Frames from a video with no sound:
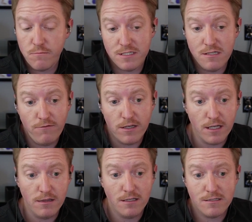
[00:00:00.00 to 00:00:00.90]
the
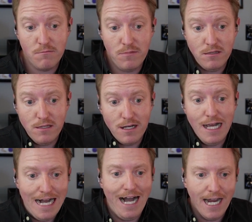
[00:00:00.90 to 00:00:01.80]
Pacific. And that's something that
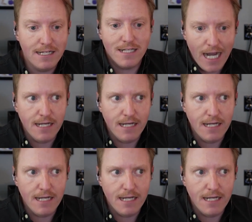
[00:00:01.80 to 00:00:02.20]
I